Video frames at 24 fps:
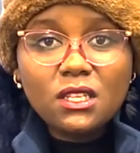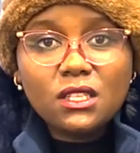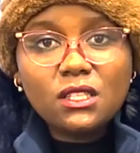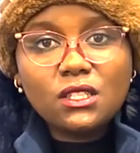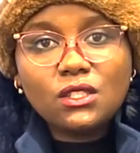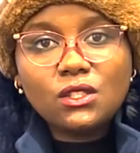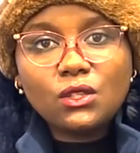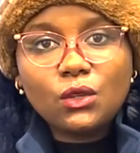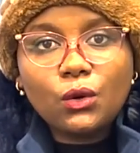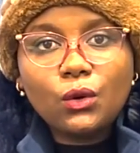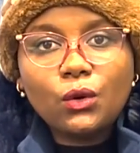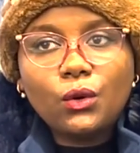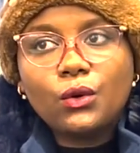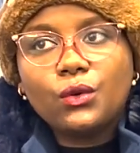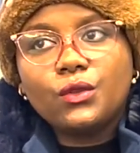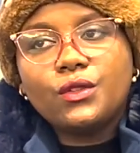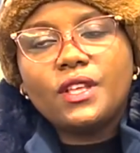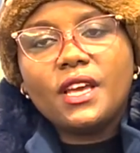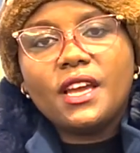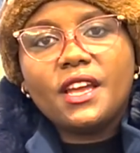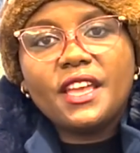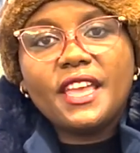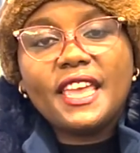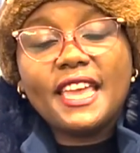So
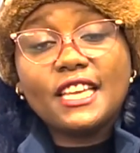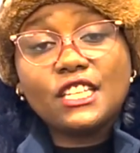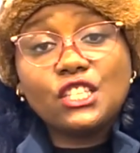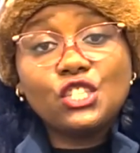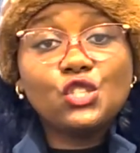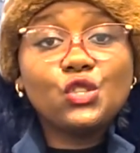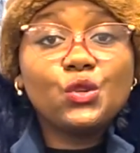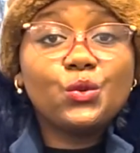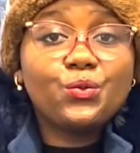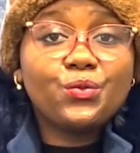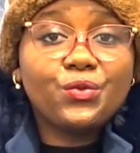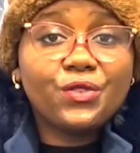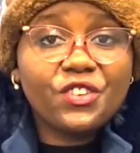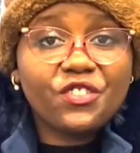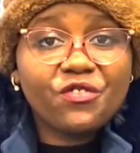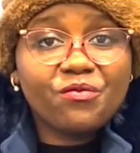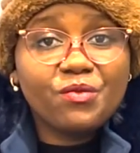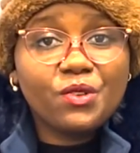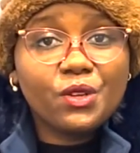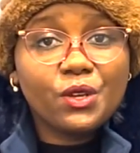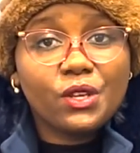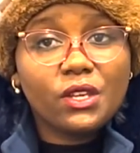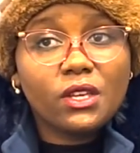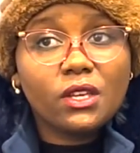they are yet to brief
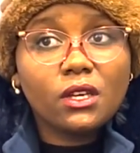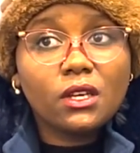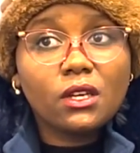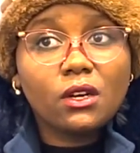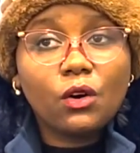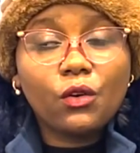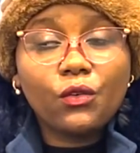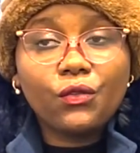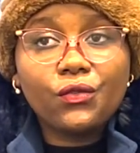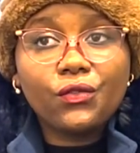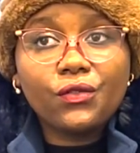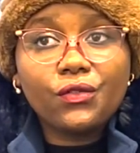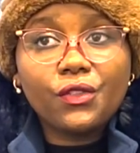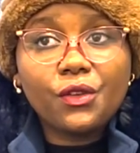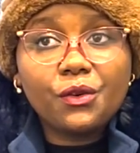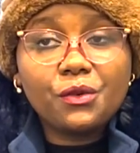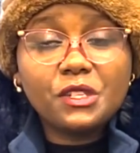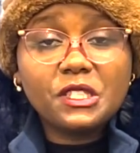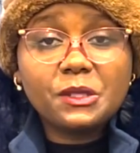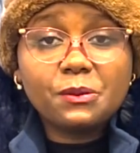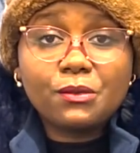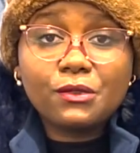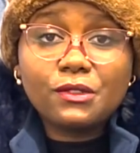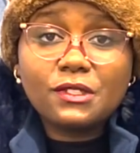me of the
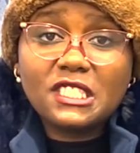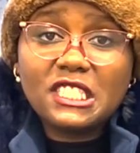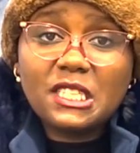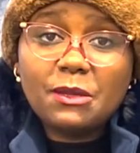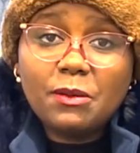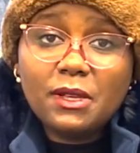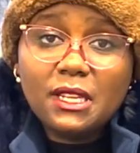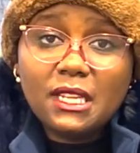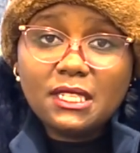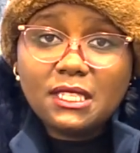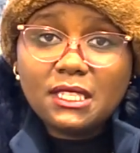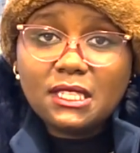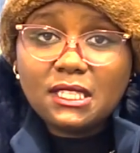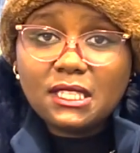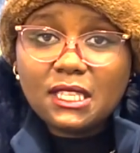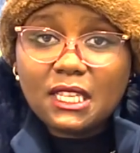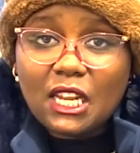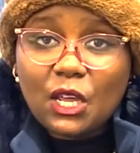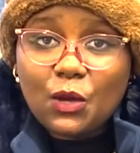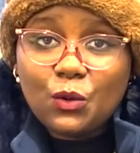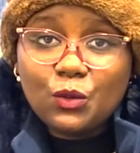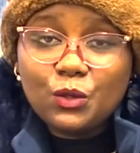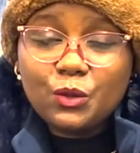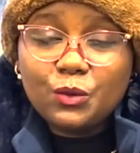responsibilities that
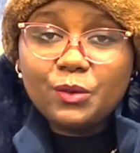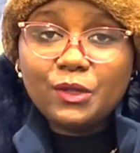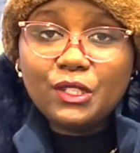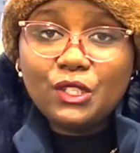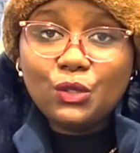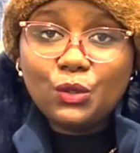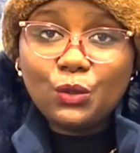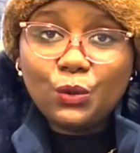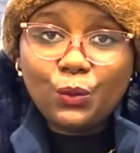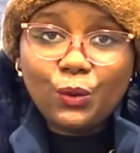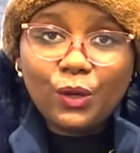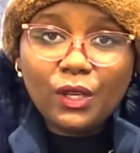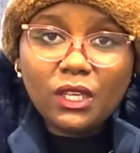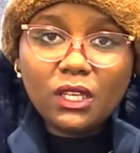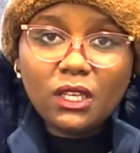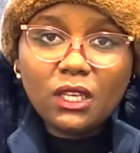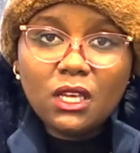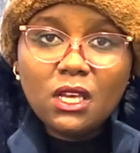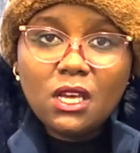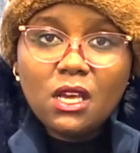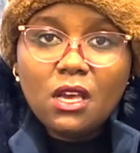I will be doing,